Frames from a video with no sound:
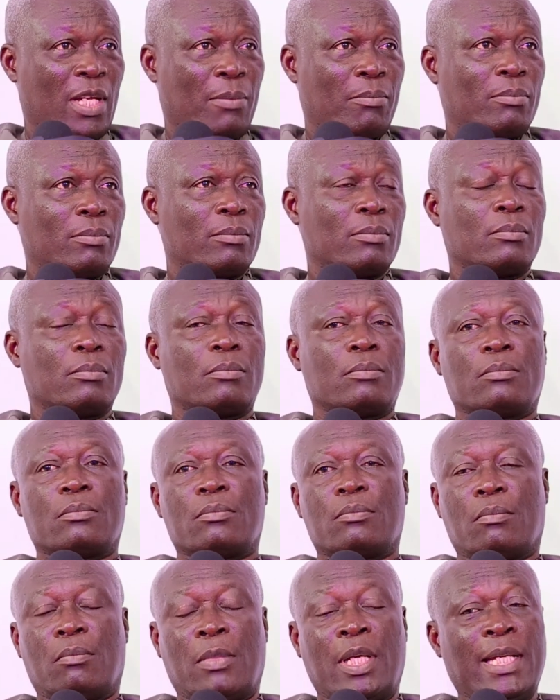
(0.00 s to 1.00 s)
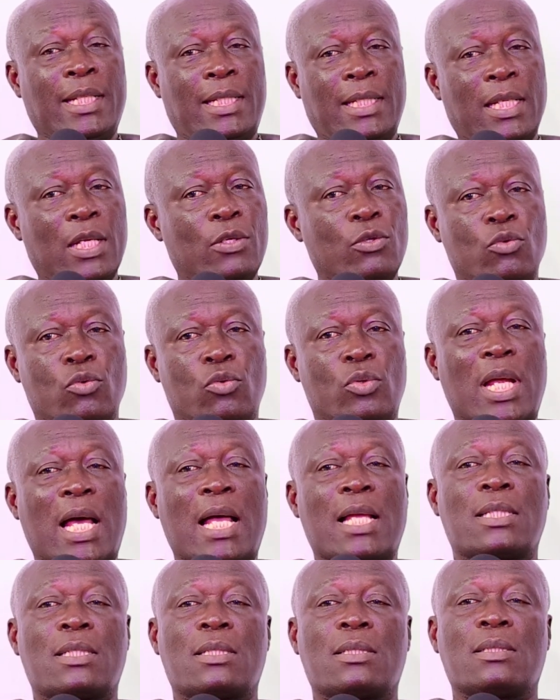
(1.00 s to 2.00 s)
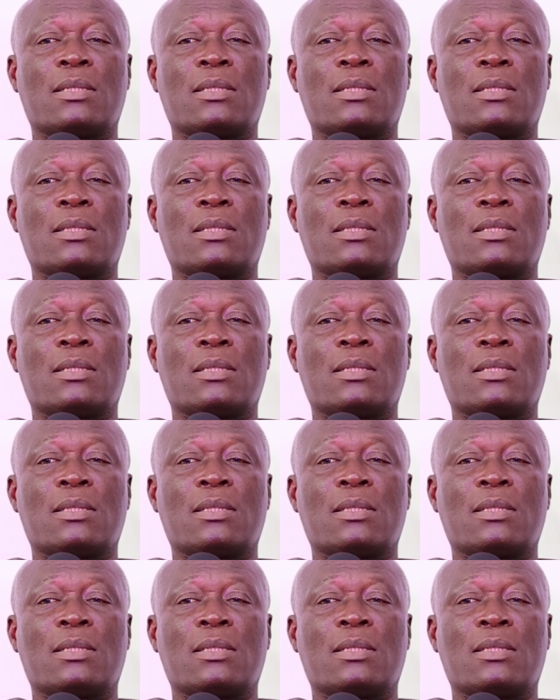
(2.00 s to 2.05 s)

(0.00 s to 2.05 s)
them. He didn't do that